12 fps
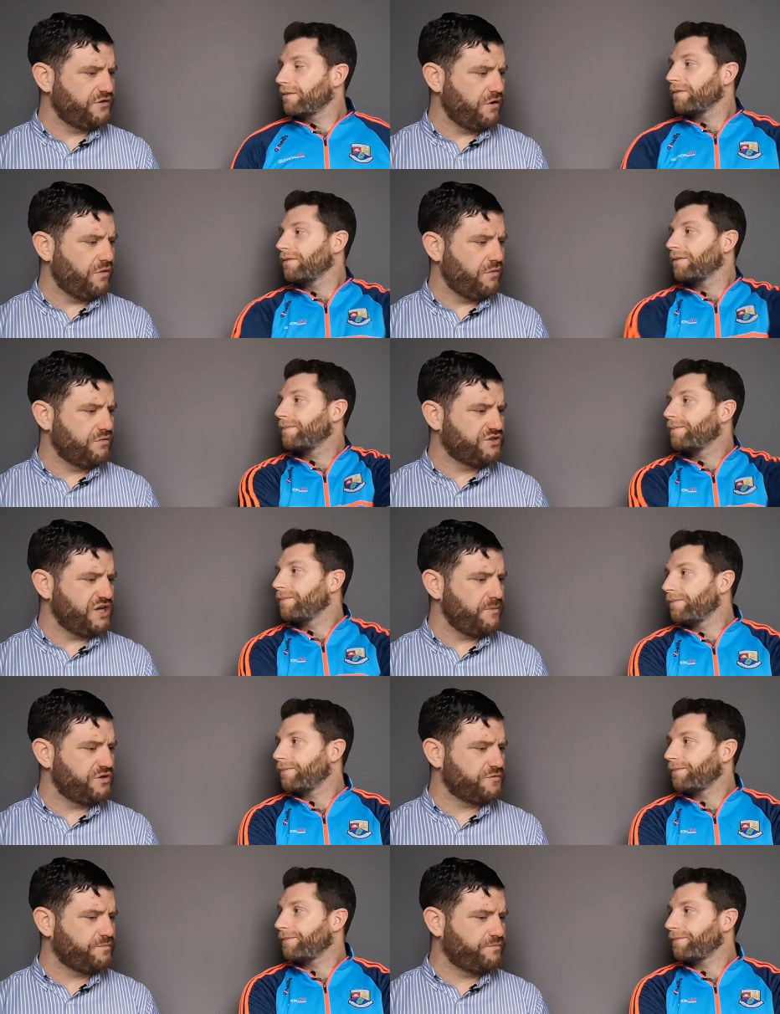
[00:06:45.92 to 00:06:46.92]
Speaker 1: You know, Jamie
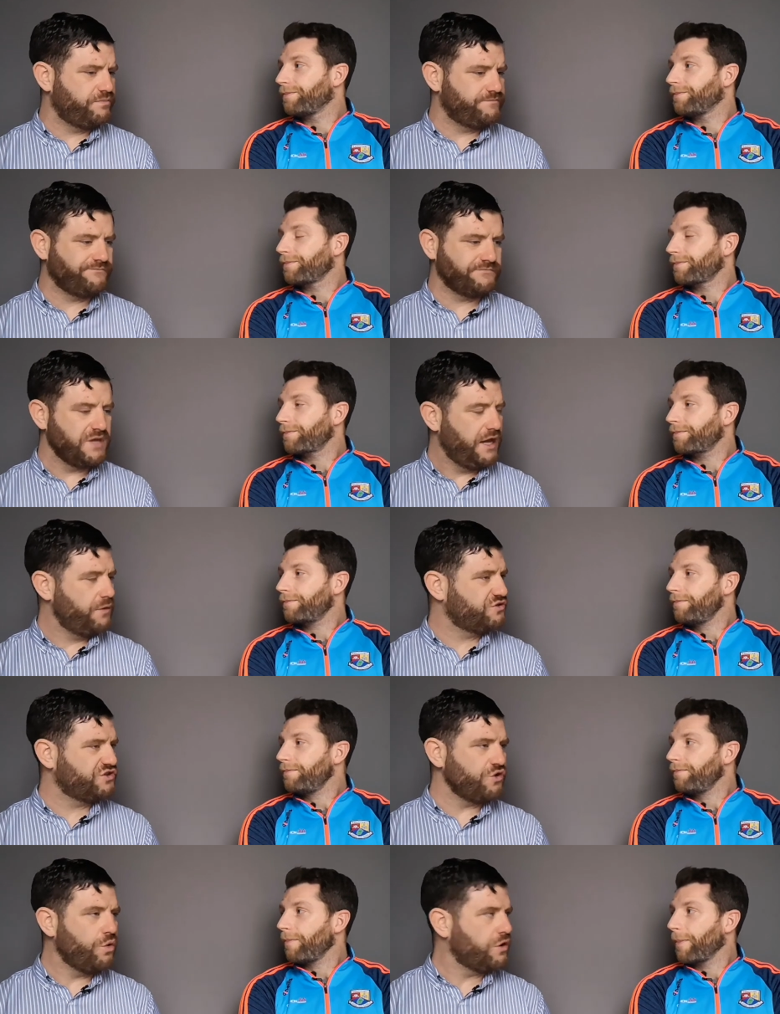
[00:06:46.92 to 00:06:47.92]
just he was
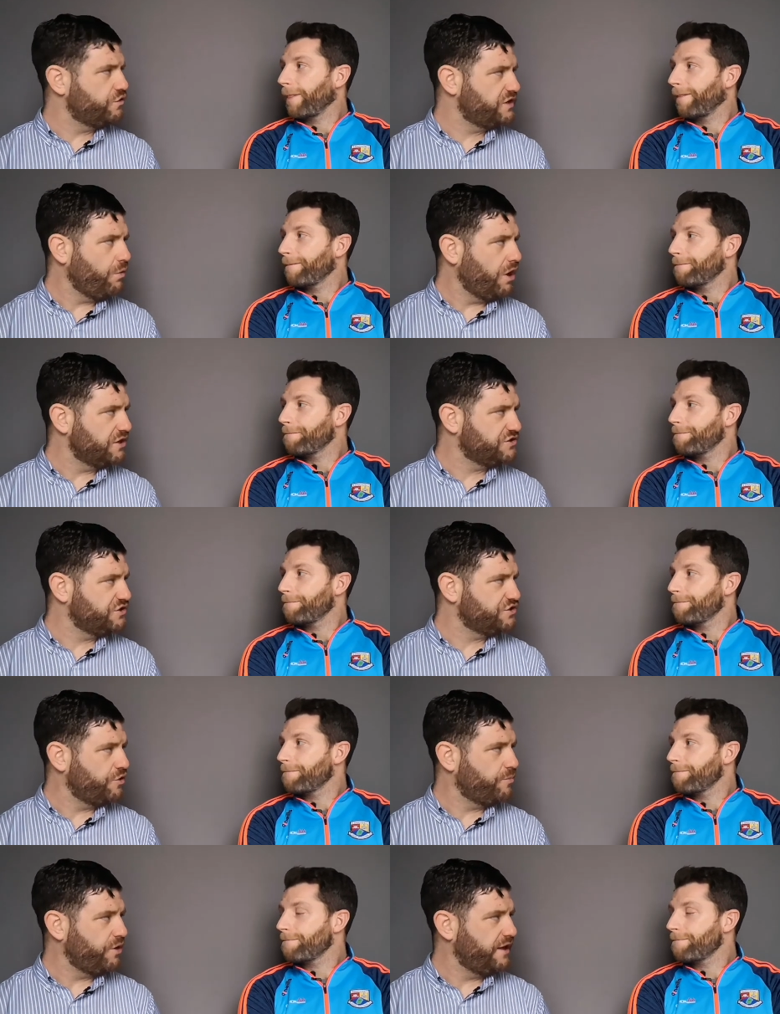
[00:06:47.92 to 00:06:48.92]
so closely watching the
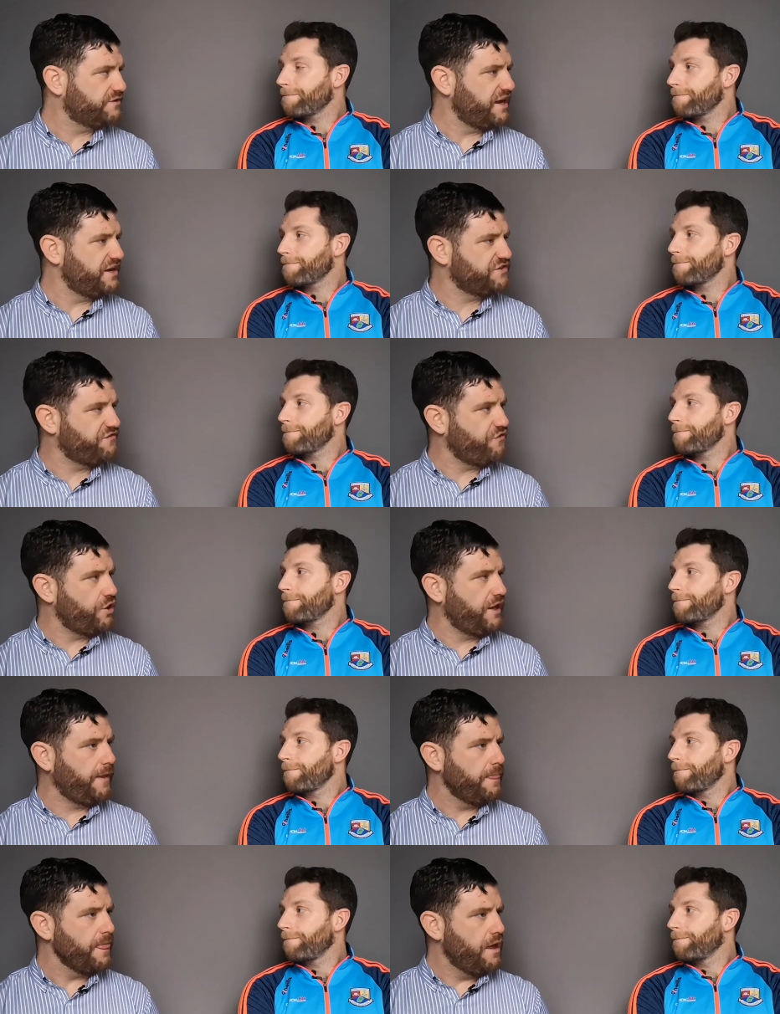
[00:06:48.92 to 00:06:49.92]
Super 8s, and it's
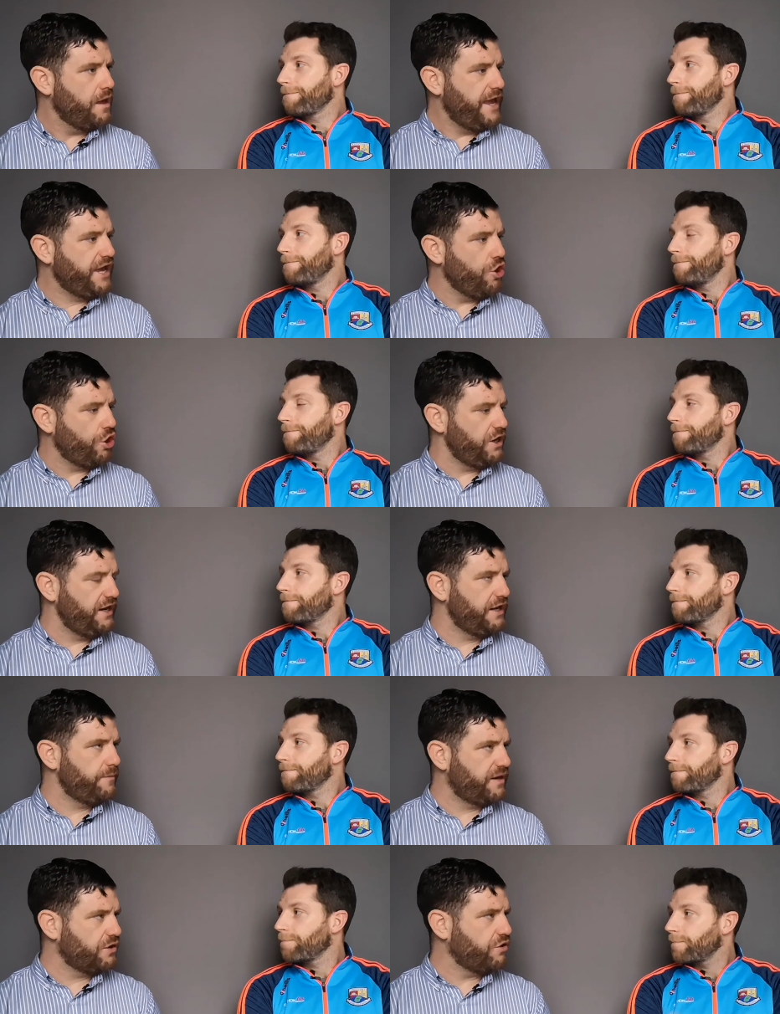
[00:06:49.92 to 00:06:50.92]
funny. He got a
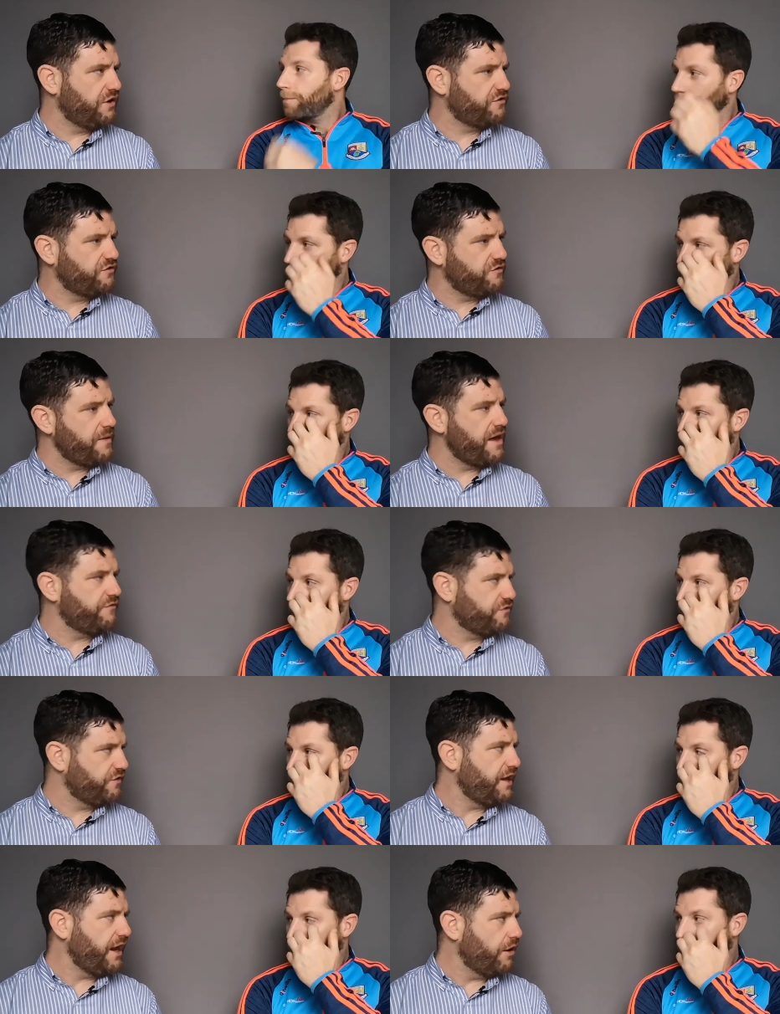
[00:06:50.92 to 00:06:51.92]
little bit of criticism after
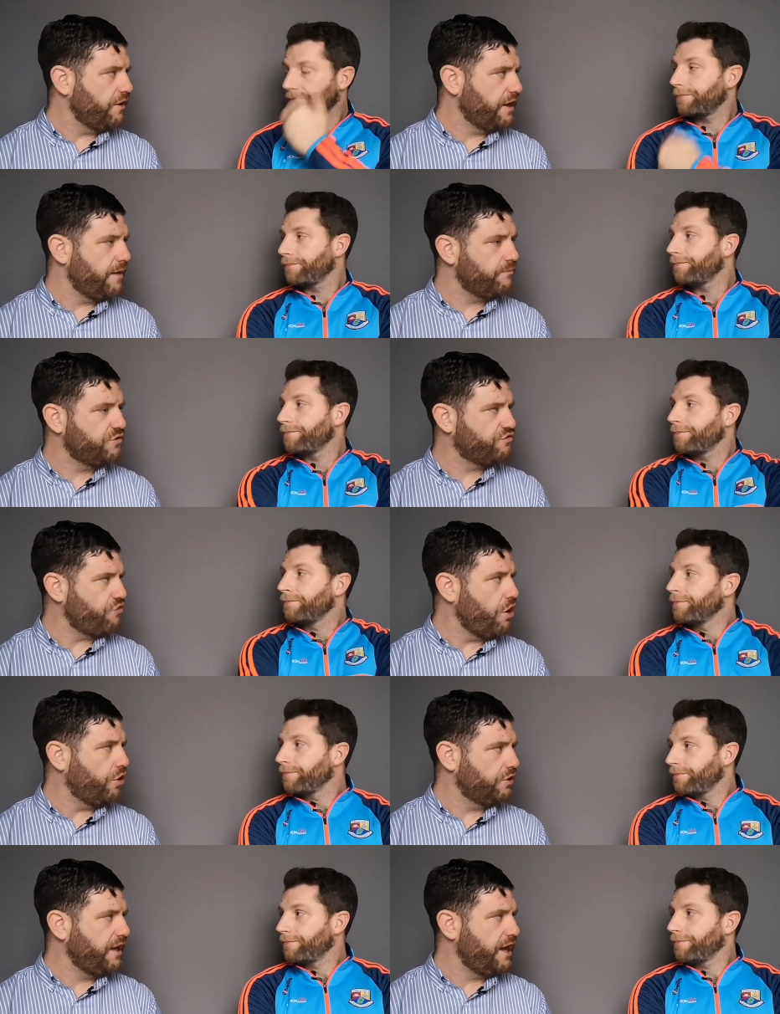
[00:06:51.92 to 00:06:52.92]
the Kerry game, the
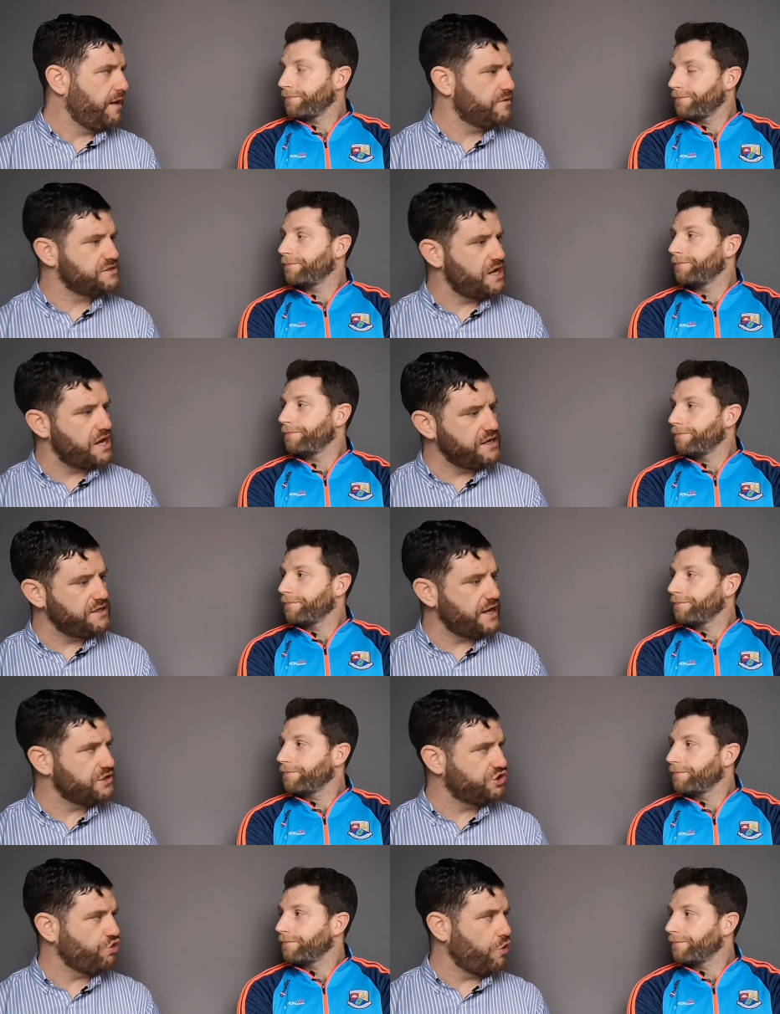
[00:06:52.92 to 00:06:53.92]
drawn game, mm. and said he
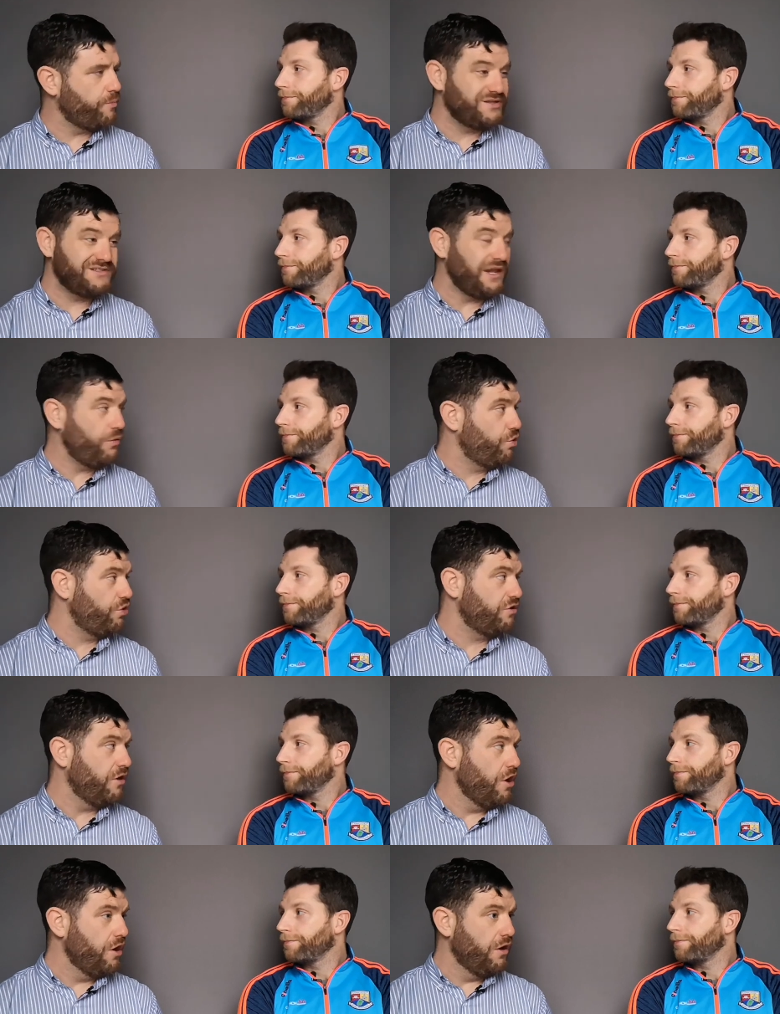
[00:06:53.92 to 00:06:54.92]
didn't show up. He still won